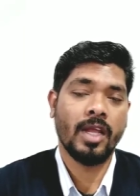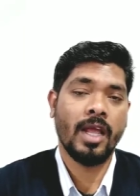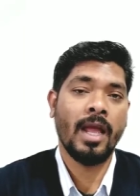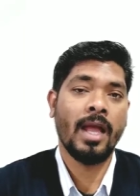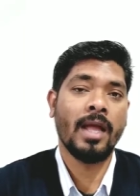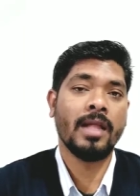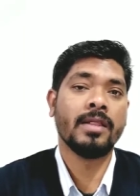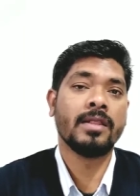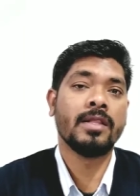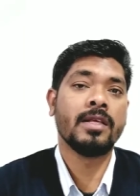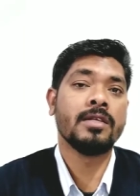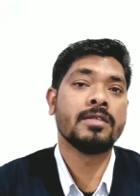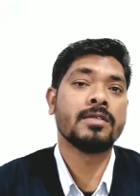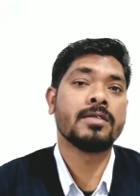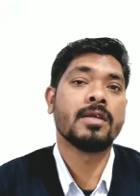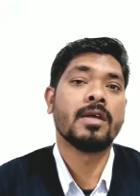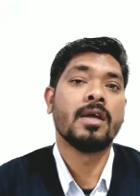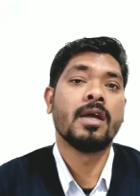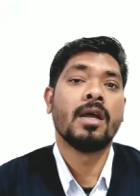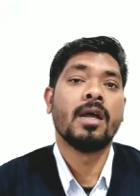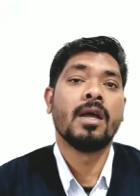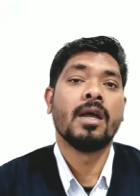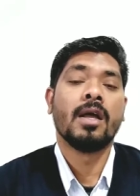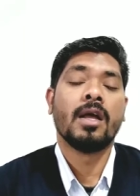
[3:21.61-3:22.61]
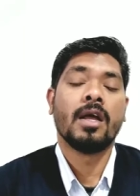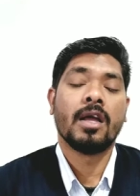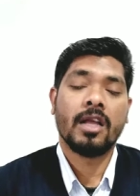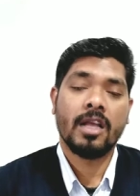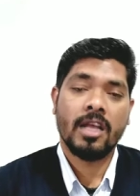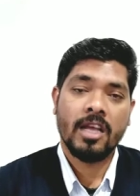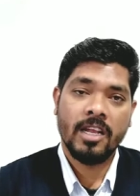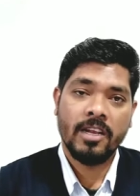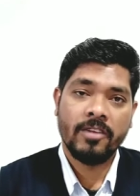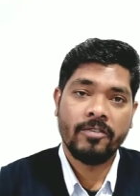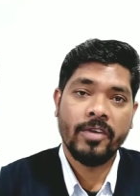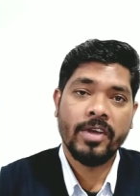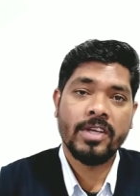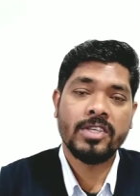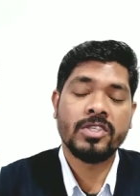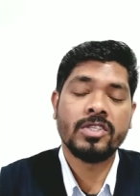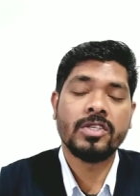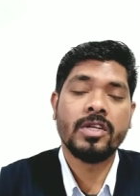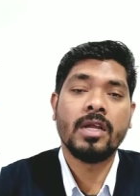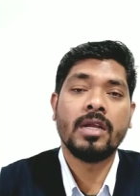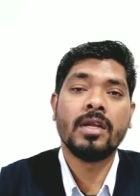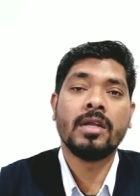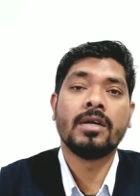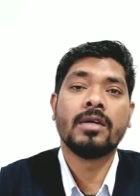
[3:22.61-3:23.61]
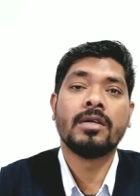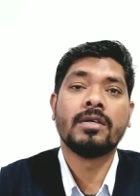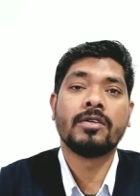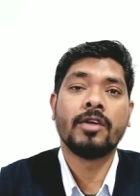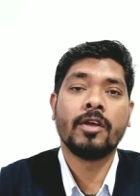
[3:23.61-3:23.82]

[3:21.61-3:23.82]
and this convectional